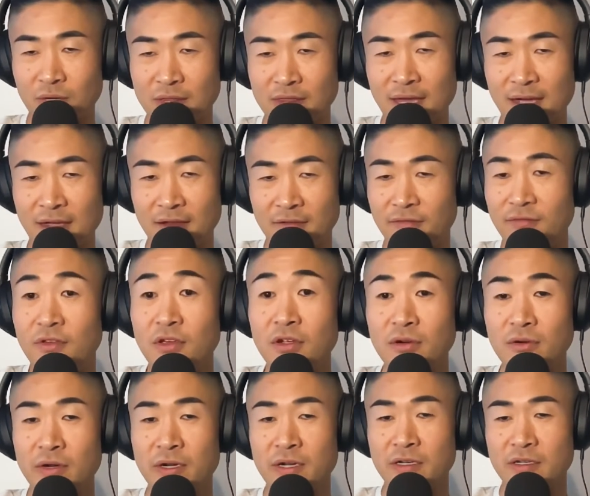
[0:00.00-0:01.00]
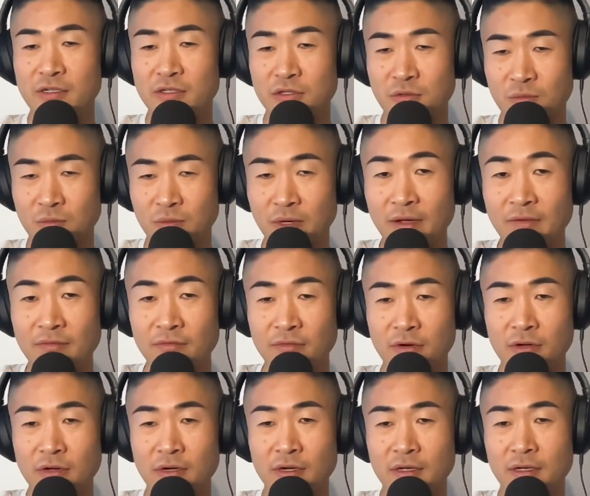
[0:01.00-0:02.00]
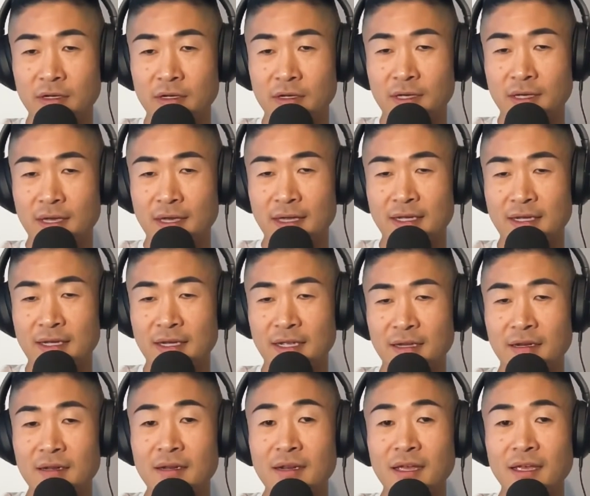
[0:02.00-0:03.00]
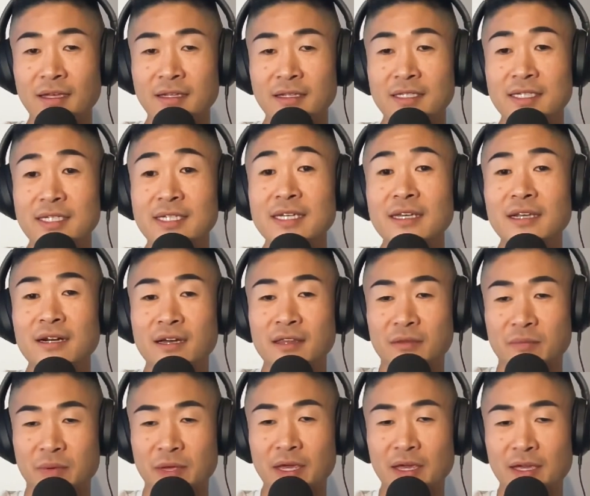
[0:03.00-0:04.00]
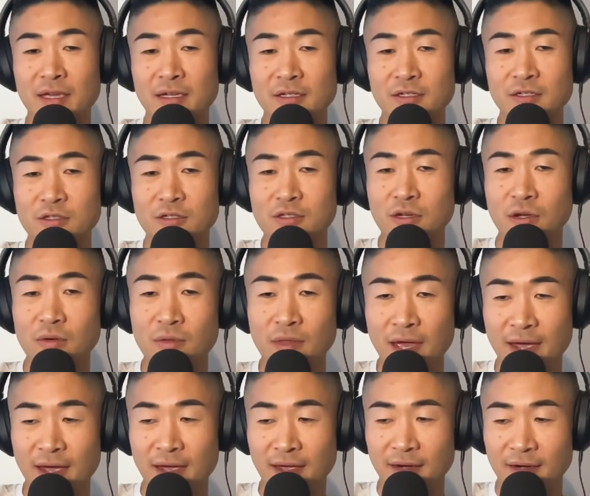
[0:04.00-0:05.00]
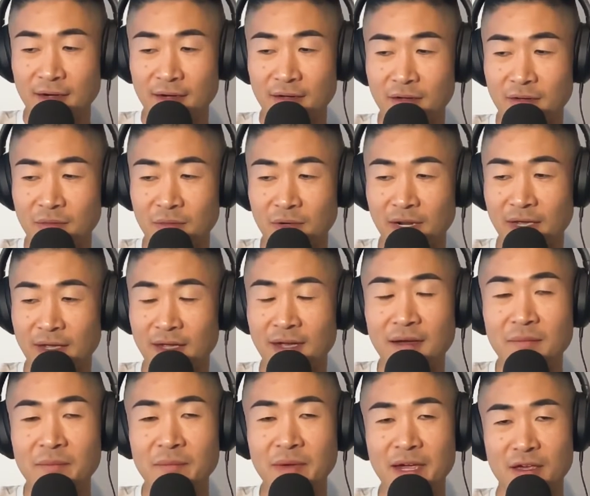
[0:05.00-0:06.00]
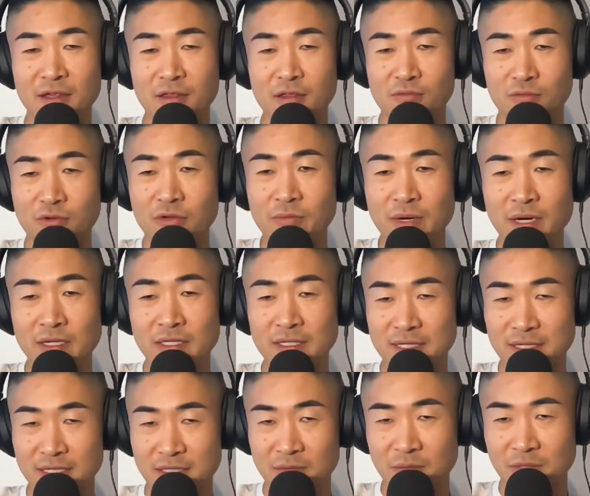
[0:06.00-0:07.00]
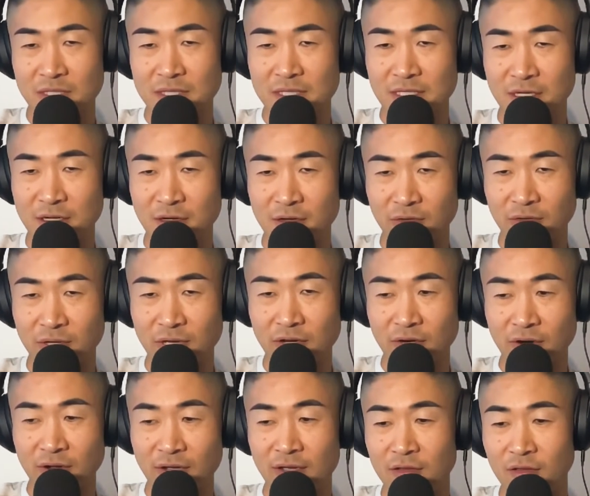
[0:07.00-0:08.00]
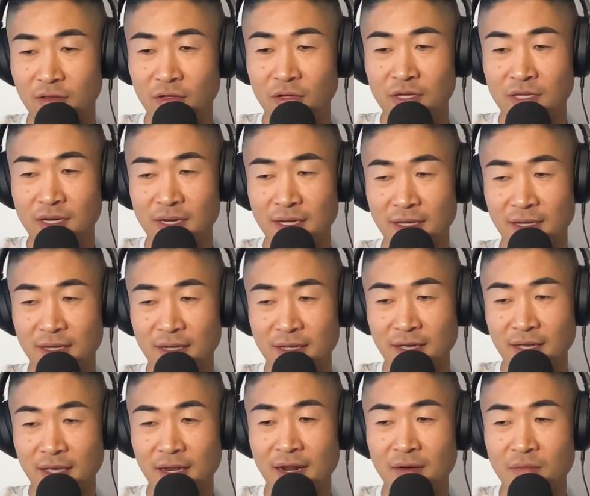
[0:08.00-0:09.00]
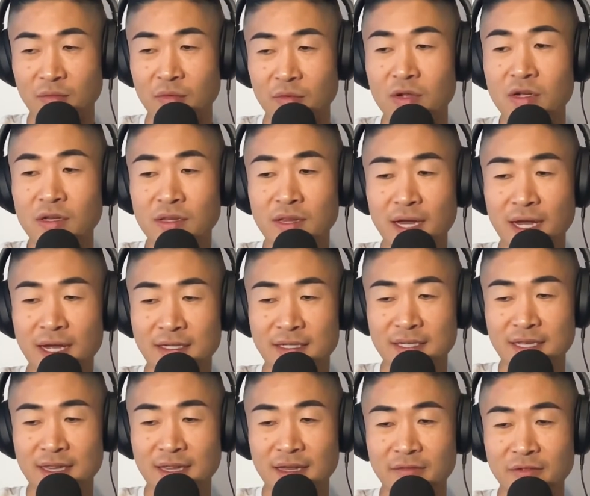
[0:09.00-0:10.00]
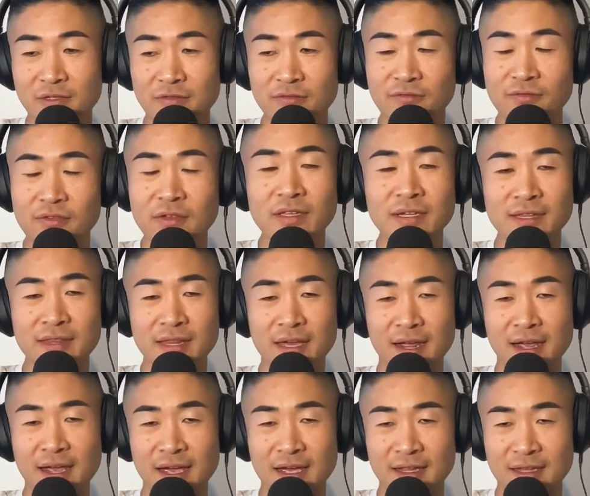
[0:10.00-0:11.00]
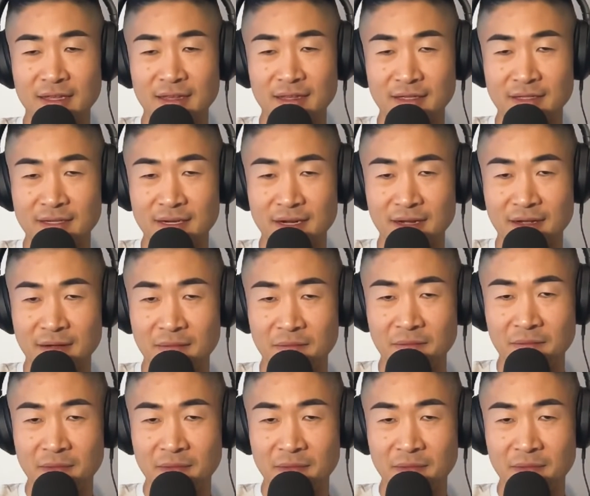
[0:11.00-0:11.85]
that fear is or whatever, and see it on the page, so that when I come back 3 months, 6 months, a year later, I look at it and I realize that was a feeling that I had at the time,